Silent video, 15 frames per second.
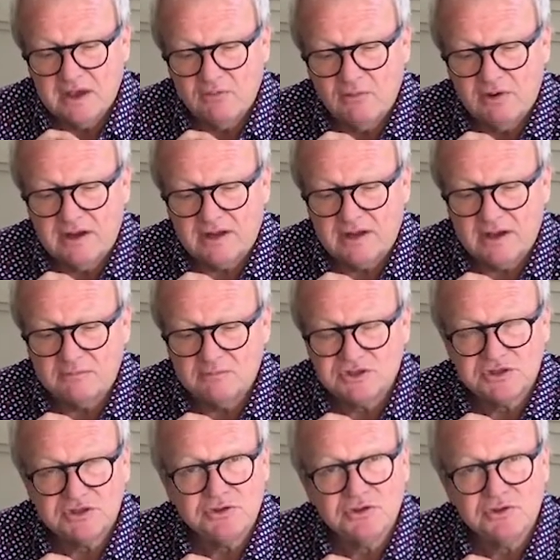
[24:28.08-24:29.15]
when it
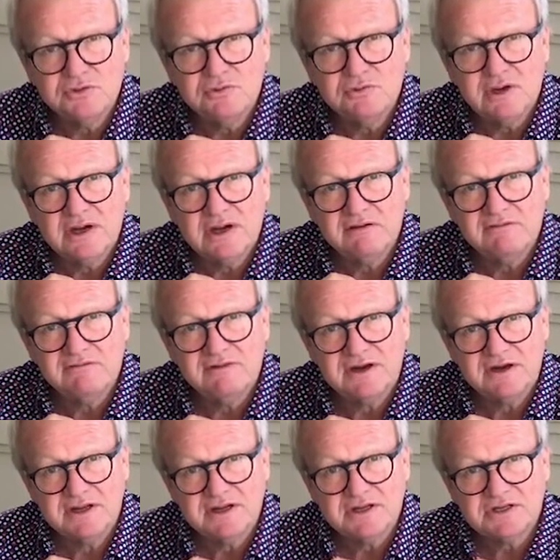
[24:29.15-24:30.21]
comes to
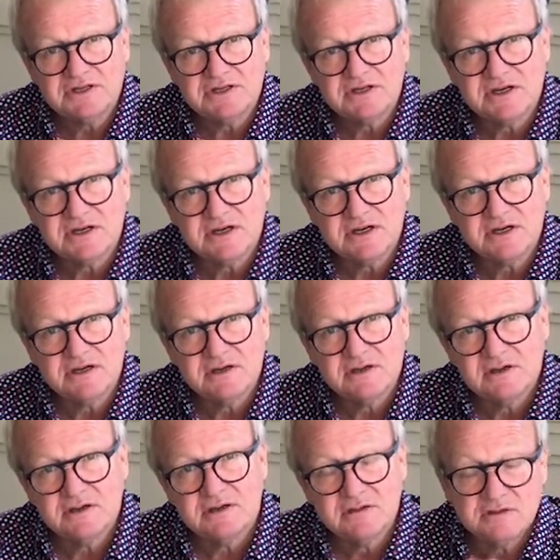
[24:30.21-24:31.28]
vintage
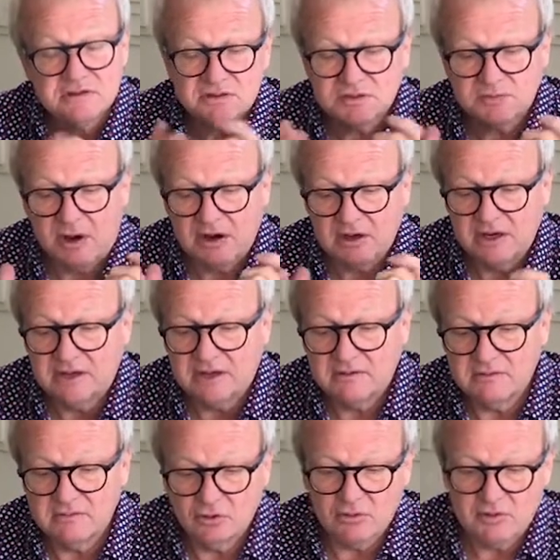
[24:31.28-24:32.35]
sparkling
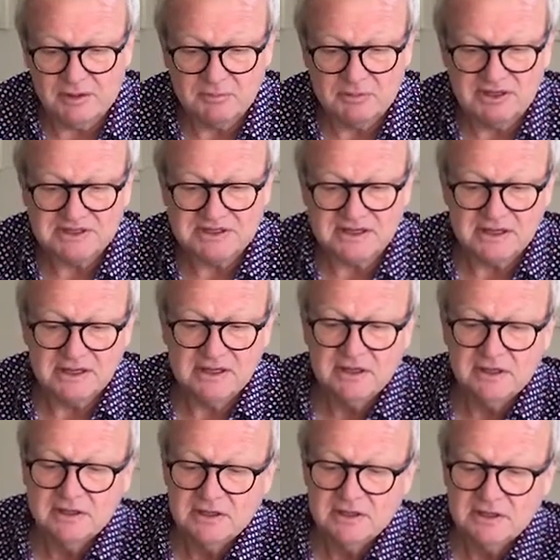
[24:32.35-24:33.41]
or Cup Classique.
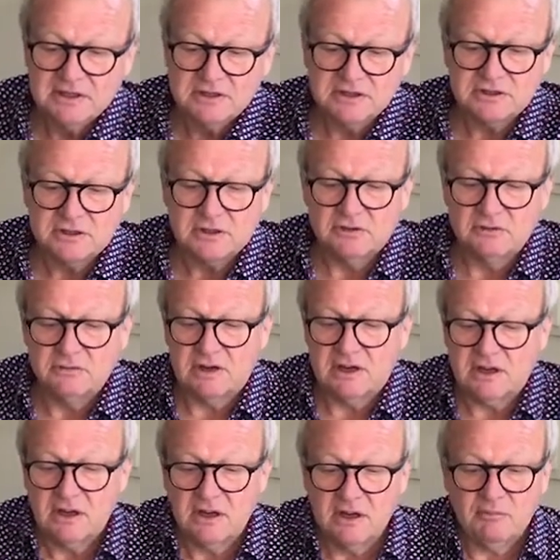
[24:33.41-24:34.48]
So
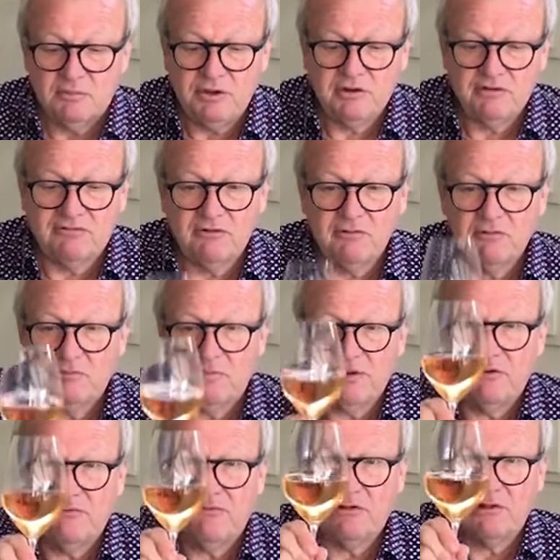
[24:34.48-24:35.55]
beautiful,
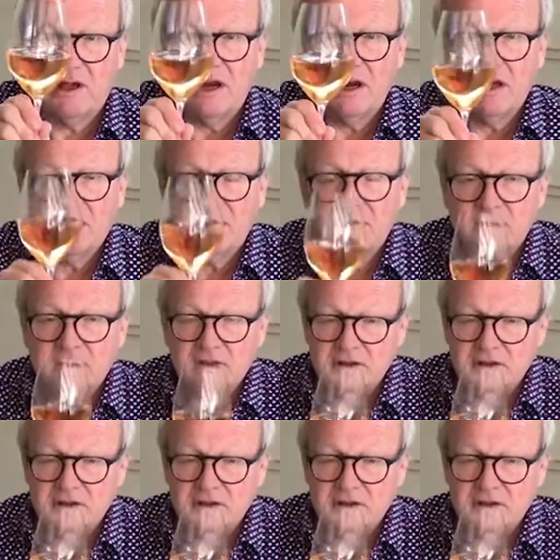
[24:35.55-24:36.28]
beautiful color.